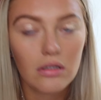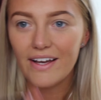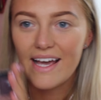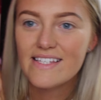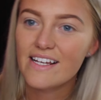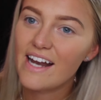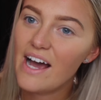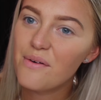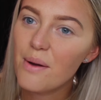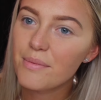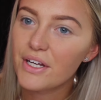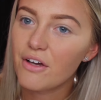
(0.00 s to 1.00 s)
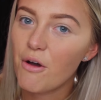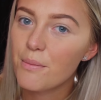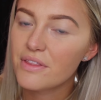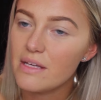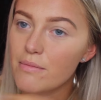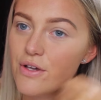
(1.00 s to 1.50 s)
Okay, so now I'm going to go in
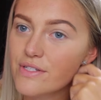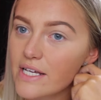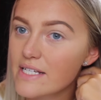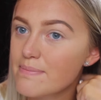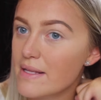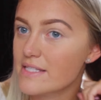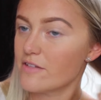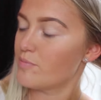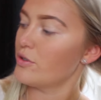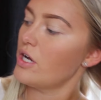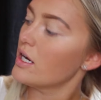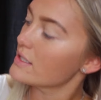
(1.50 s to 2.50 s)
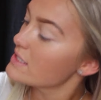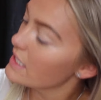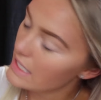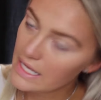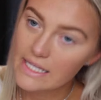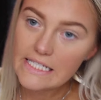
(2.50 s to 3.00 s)
with the most expensive product.
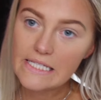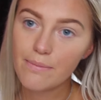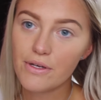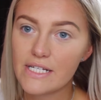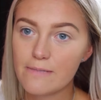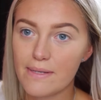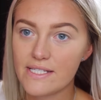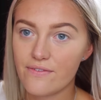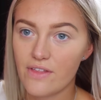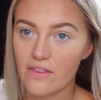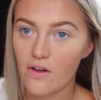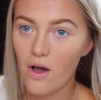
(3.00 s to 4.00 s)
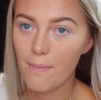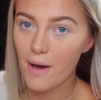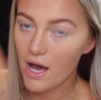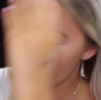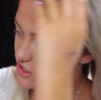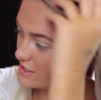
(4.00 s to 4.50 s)
This is the most expensive thing that I
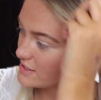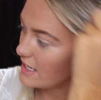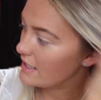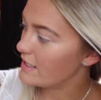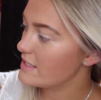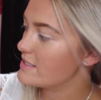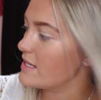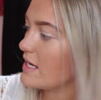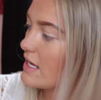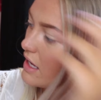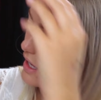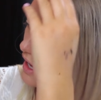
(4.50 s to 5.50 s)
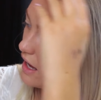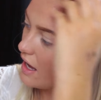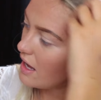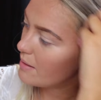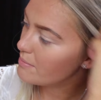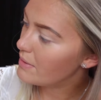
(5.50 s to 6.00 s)
purchased, and it is the
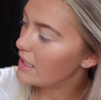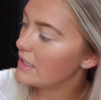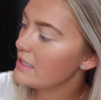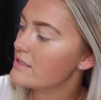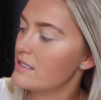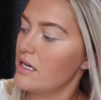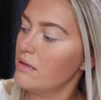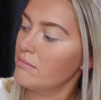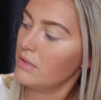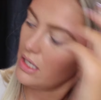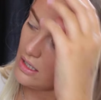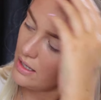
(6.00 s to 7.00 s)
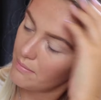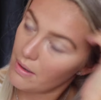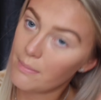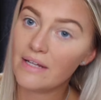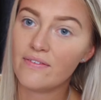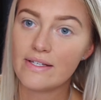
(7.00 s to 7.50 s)
Elysium, I
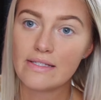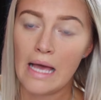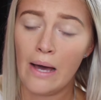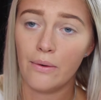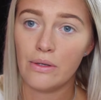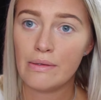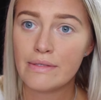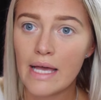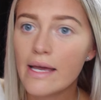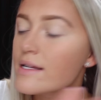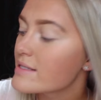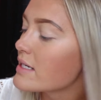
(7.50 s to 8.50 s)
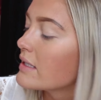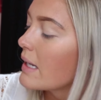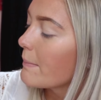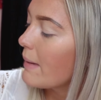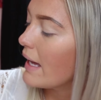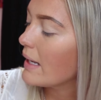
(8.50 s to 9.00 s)
believe that's how you say it,
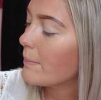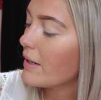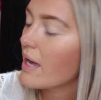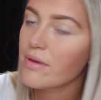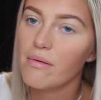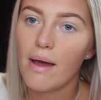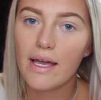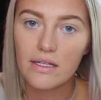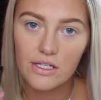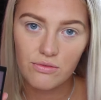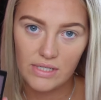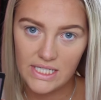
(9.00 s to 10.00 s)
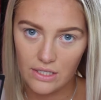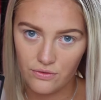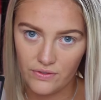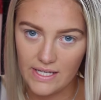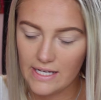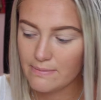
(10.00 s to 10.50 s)
palette by MUA, and this retails
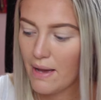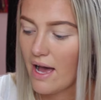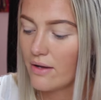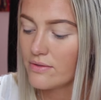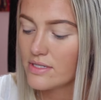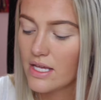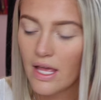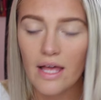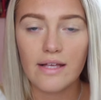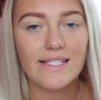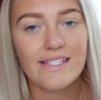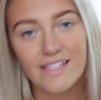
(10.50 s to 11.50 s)
for £6.